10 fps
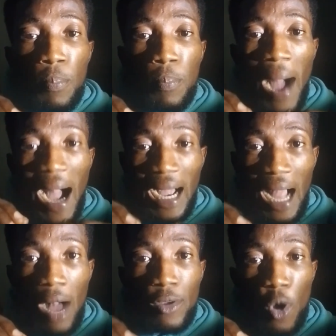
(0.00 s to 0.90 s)

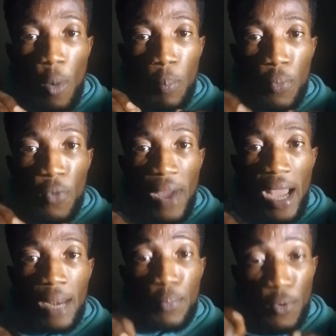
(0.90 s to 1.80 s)
account or
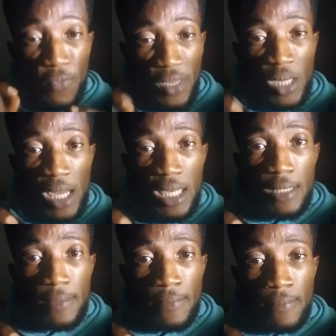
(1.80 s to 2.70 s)
profile professionally?
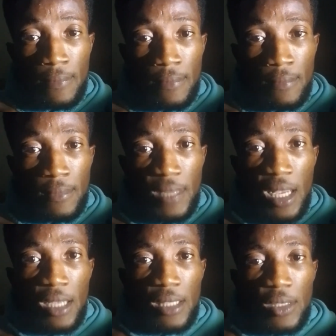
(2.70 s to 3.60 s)

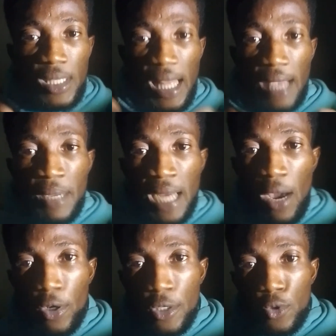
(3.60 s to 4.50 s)
Just like me now
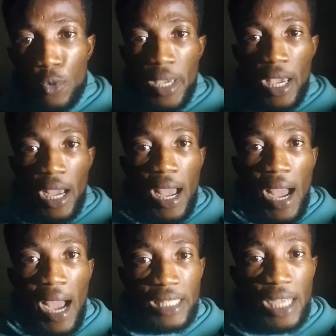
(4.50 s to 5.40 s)
on YouTube here,
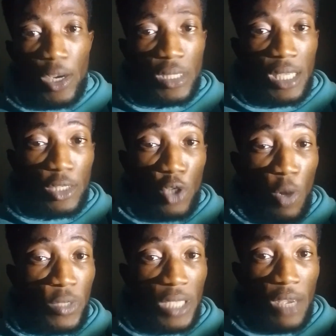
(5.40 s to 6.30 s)
I share content
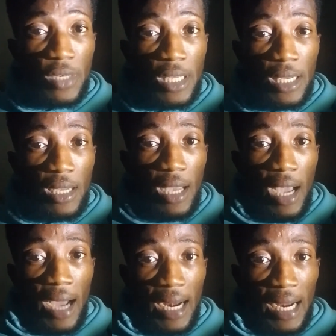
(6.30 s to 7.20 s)
almost every day.
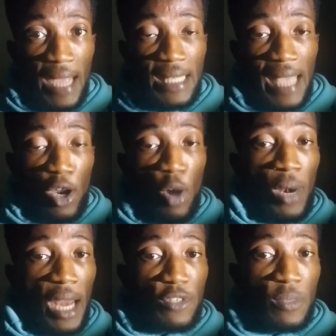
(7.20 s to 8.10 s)
And at night, I come on
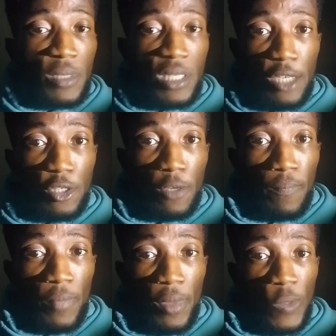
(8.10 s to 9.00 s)
live streaming section
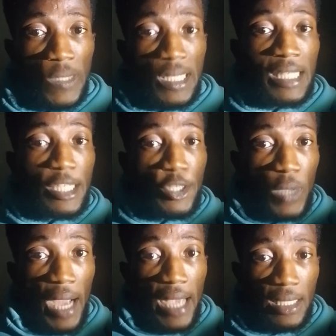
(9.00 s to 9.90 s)
to still teach you
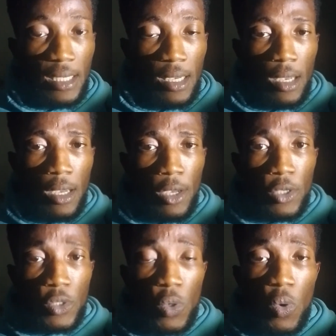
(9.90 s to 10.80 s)
guys.
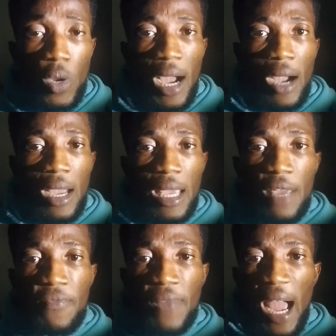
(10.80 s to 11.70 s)
So if
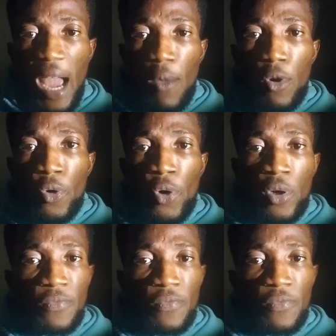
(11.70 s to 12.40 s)
I want to run